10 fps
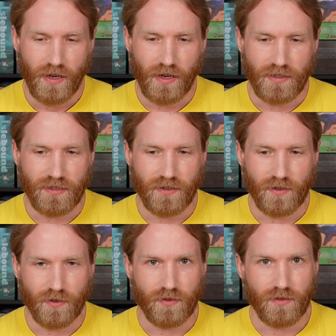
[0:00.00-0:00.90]
And
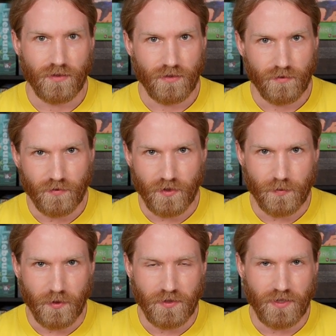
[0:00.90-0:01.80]
so first
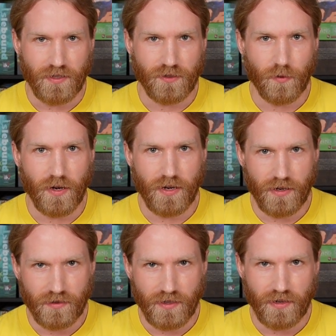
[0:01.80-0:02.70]
person gets
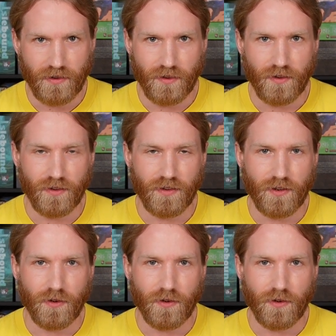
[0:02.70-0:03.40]
20, second, third,